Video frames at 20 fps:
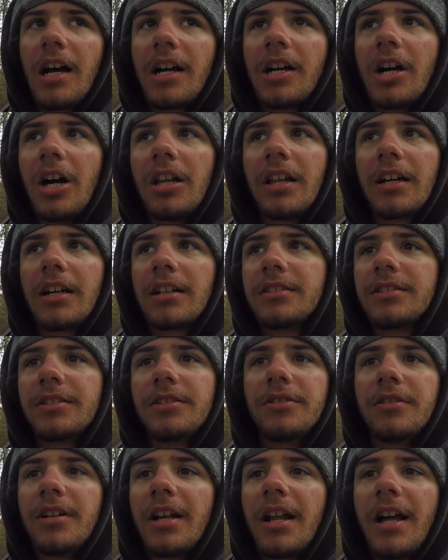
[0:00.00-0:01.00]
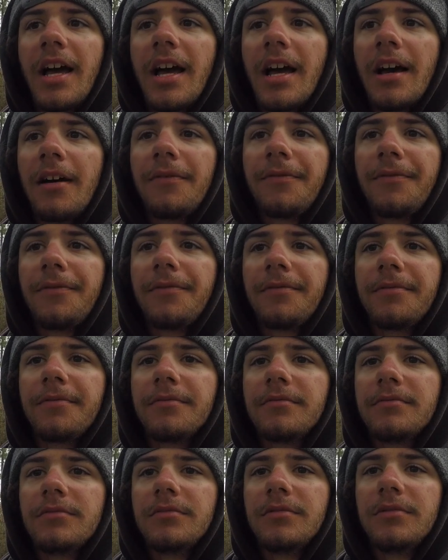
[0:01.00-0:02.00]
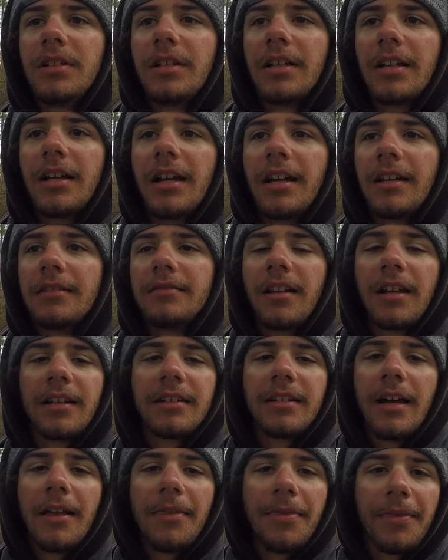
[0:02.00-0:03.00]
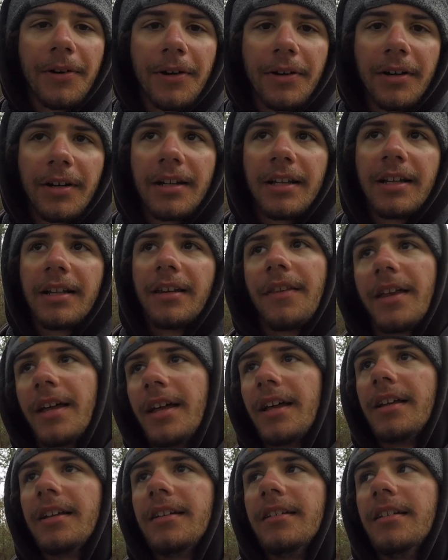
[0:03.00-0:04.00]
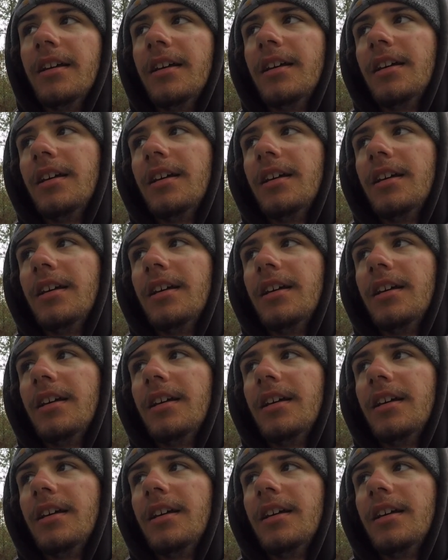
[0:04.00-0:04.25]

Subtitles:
caught like a 2.5 at like 9:30, and then